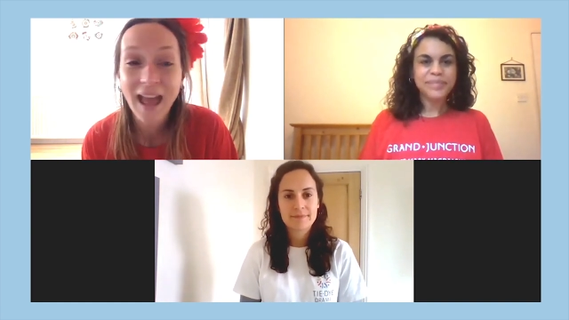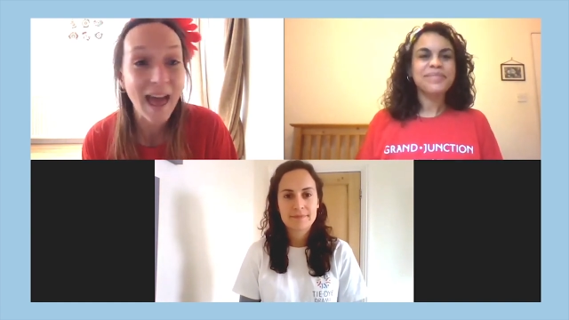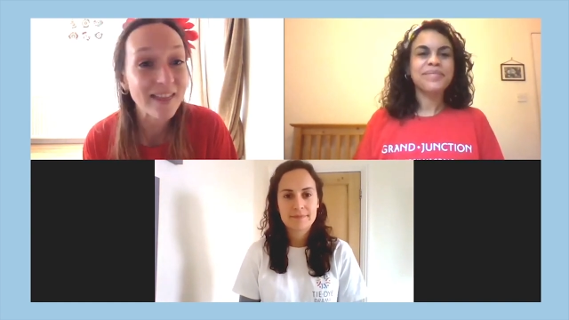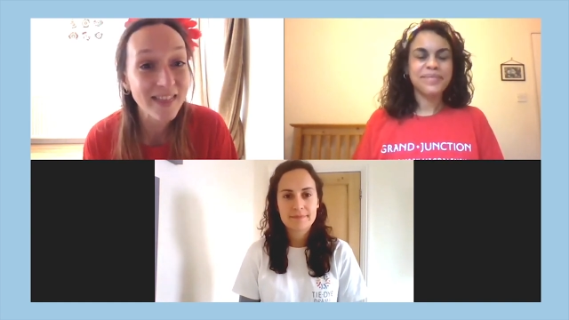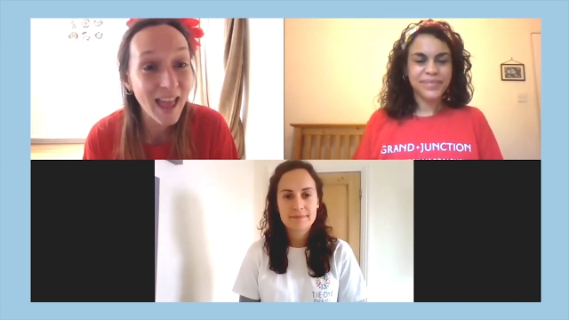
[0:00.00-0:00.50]

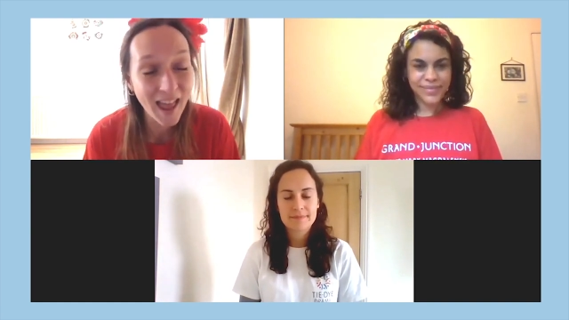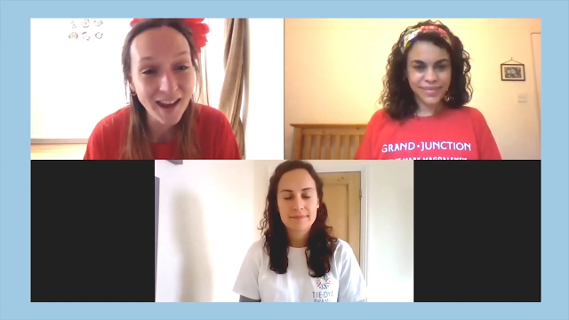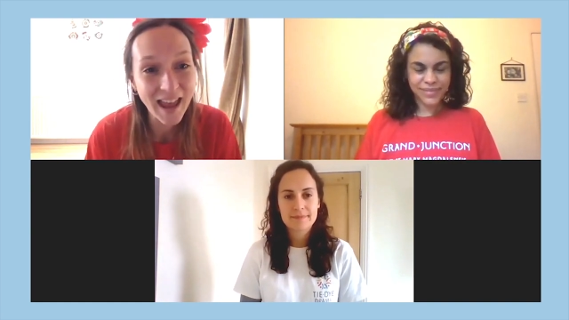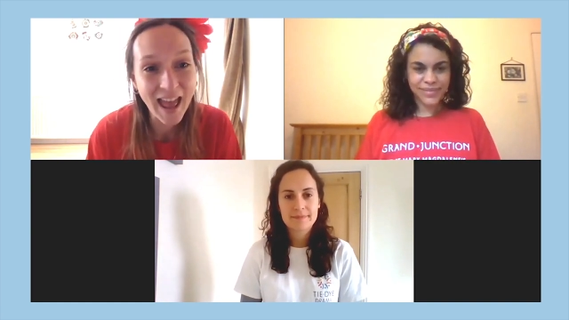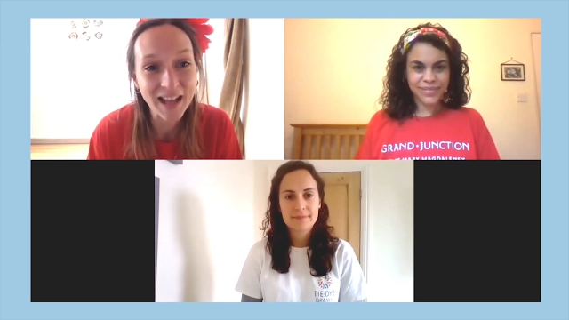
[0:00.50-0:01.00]
Speaker 1: And
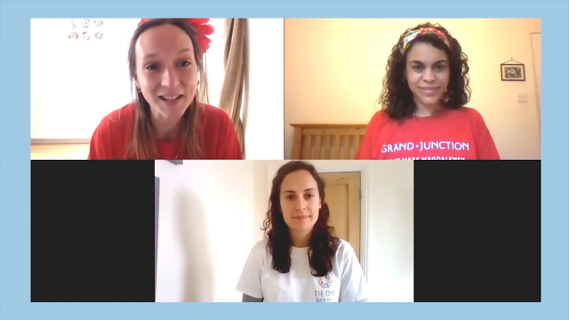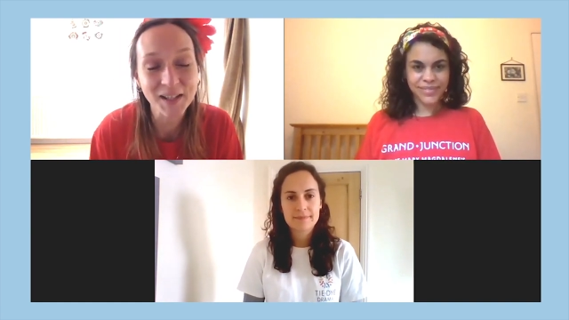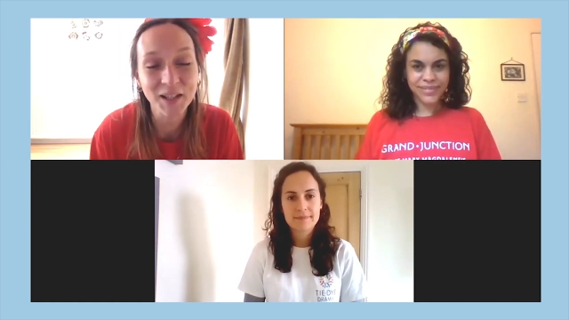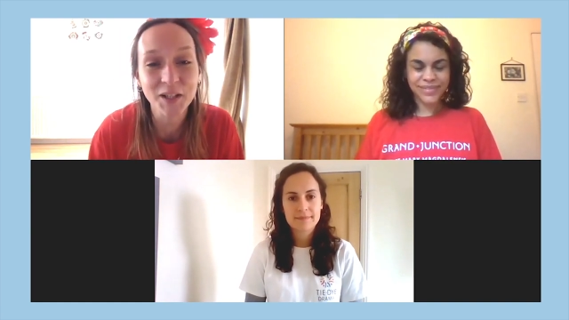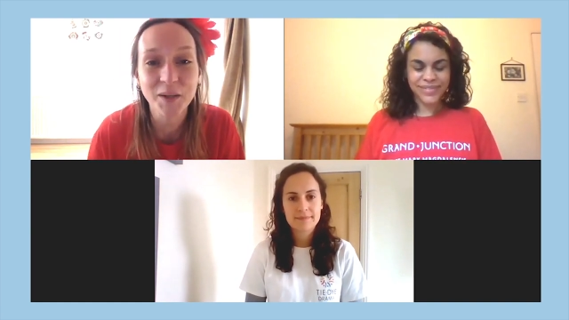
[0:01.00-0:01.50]
then Ella's
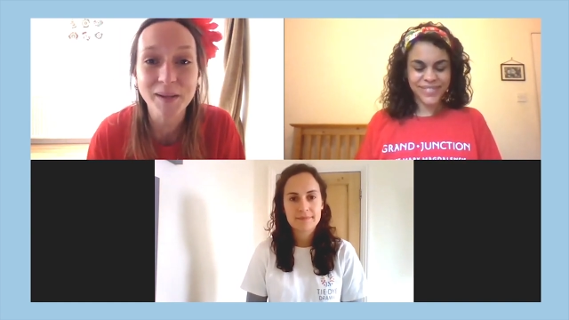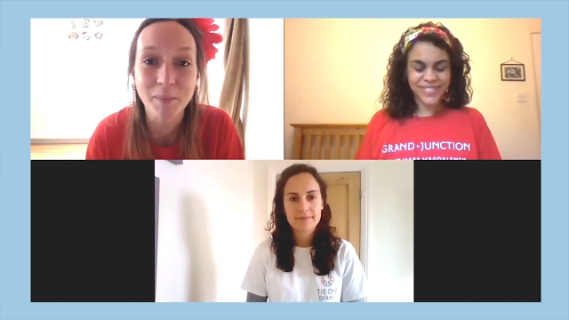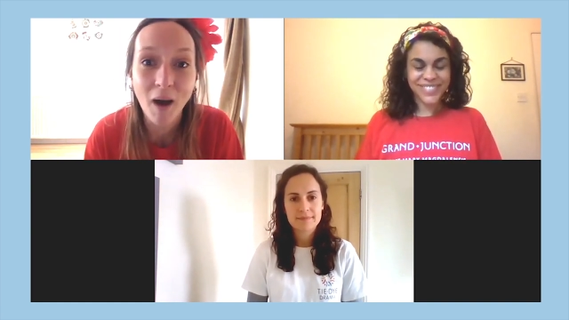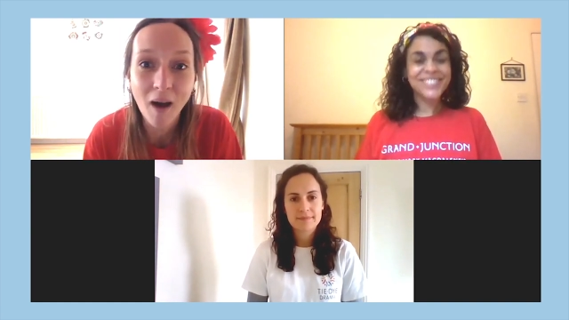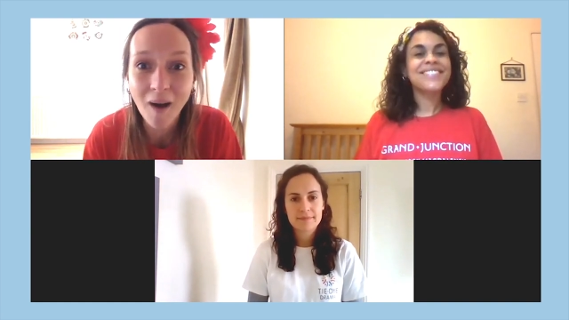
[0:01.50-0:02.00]
going to do some
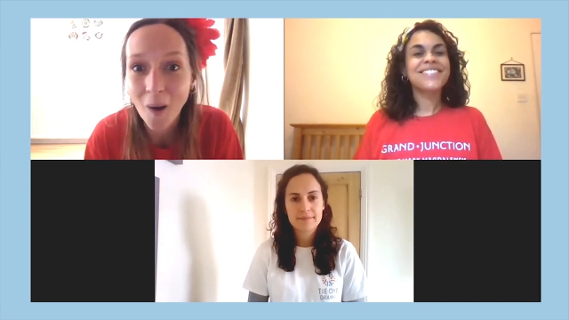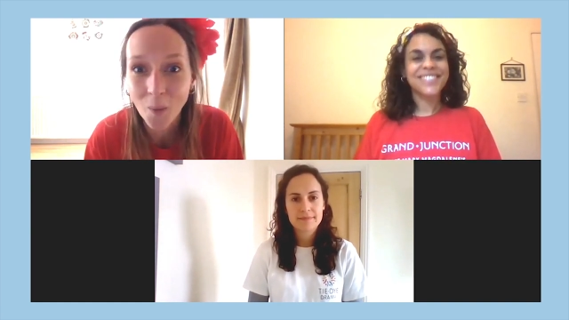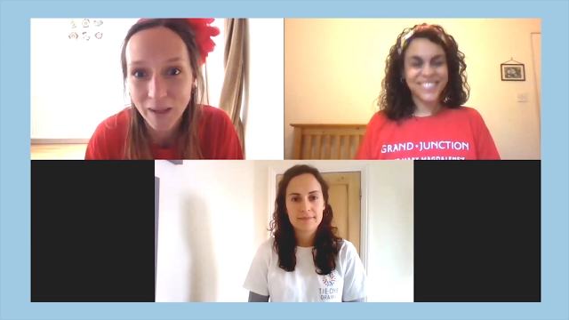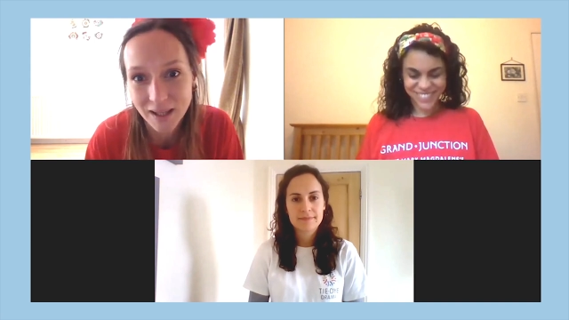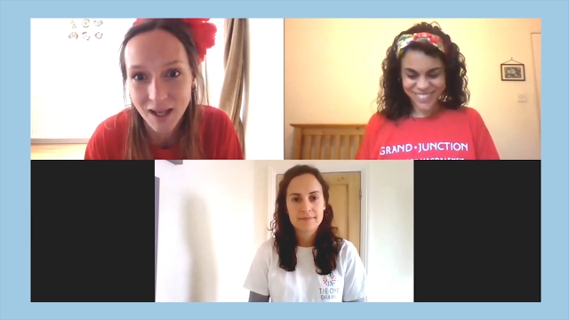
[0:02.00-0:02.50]
art
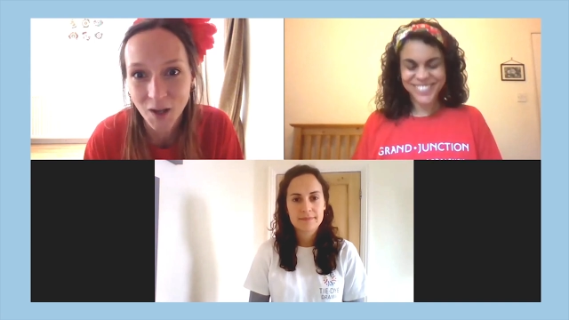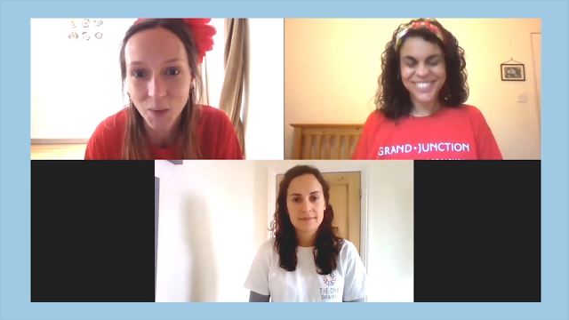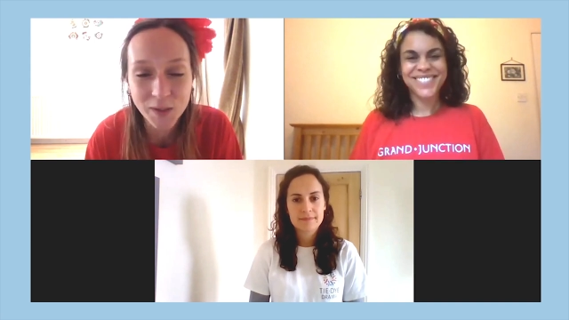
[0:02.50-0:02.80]
with you.